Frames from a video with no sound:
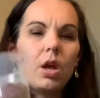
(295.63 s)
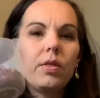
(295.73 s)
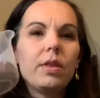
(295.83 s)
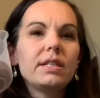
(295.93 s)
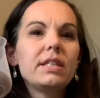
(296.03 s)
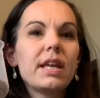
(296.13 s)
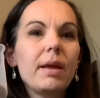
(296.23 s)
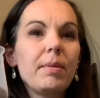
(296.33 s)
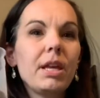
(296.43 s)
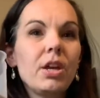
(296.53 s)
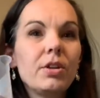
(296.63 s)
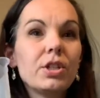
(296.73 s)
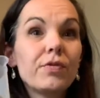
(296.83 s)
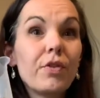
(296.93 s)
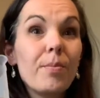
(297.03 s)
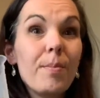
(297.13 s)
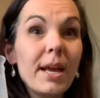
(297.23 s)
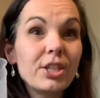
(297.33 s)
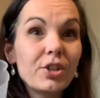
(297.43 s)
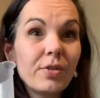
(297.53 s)
This can be used for
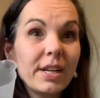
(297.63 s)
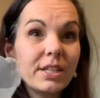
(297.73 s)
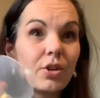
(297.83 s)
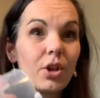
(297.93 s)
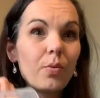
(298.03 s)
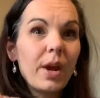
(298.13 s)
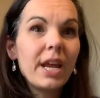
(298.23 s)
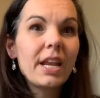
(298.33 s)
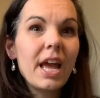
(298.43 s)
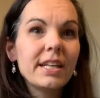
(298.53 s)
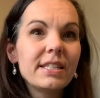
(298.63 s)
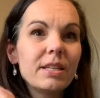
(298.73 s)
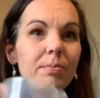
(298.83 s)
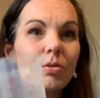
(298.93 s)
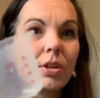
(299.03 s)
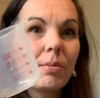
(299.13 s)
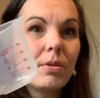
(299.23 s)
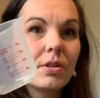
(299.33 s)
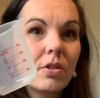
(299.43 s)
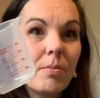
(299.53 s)
measuring, so they'll recognize simple
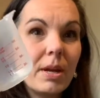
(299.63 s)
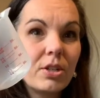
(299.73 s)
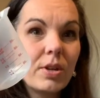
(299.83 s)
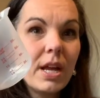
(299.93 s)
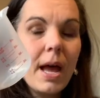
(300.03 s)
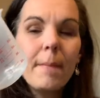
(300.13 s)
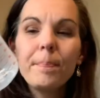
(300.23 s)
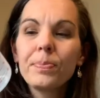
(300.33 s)
numbers on the measuring cup.